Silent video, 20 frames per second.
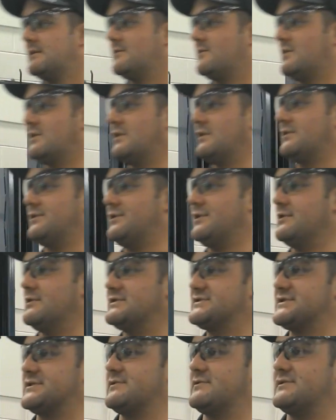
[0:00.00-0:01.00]
What it'll do
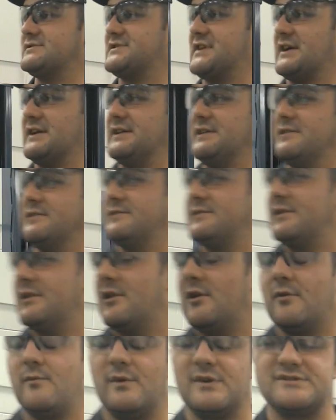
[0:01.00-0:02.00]
is it'll tell you,
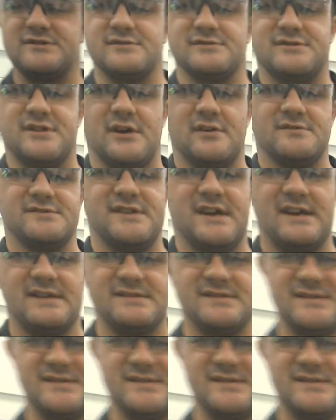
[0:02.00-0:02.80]
what your toe's at and